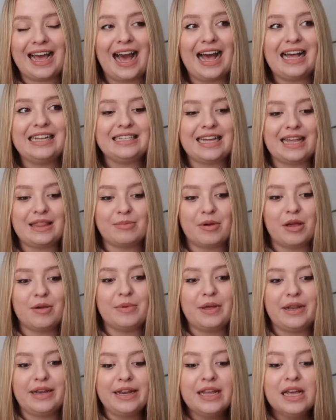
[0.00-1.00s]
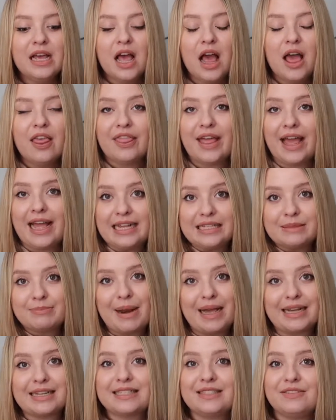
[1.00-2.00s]
And at the moment there is
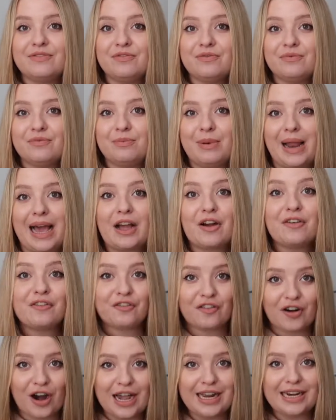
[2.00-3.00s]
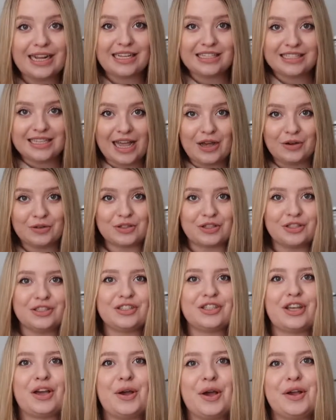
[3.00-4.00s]
Black Friday sales
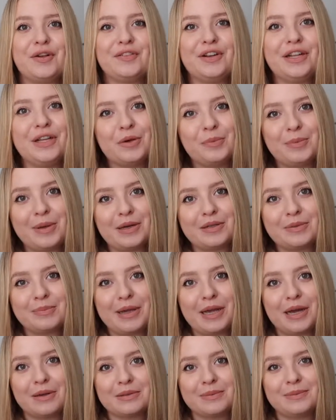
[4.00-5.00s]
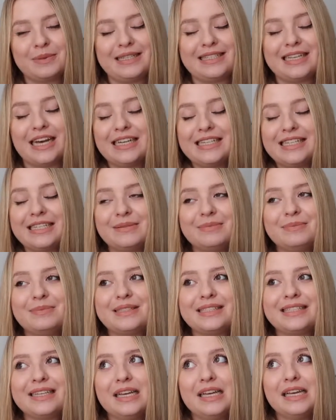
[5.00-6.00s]
on, so hopefully you'll be able to pick up some of these
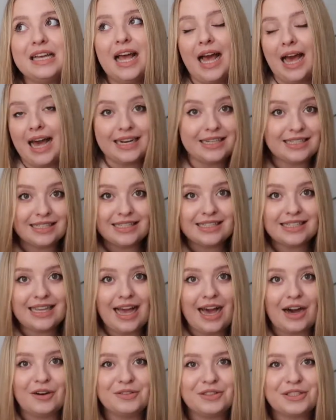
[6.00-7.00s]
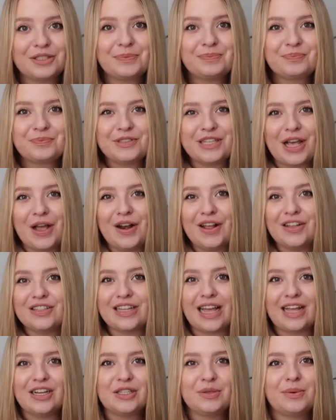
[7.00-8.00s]
items at a discount. So
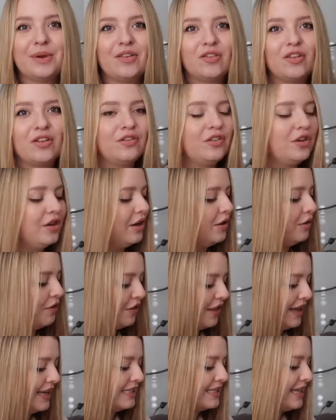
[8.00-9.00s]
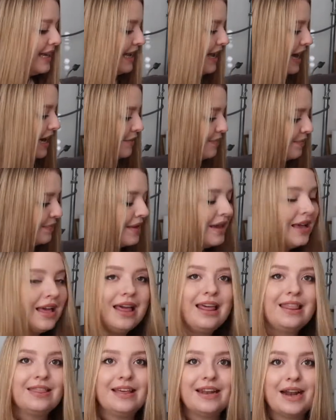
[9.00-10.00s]
let's get into it. I've got a few little things here
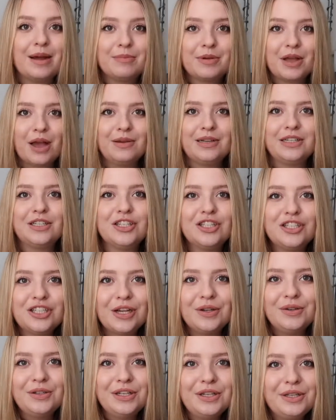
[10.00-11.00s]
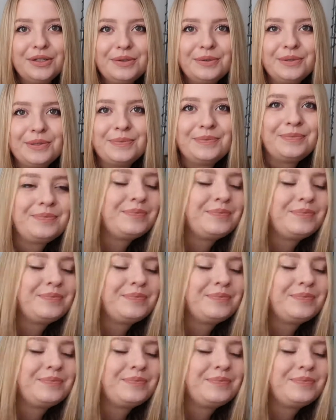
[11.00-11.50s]
that I'm going to show you.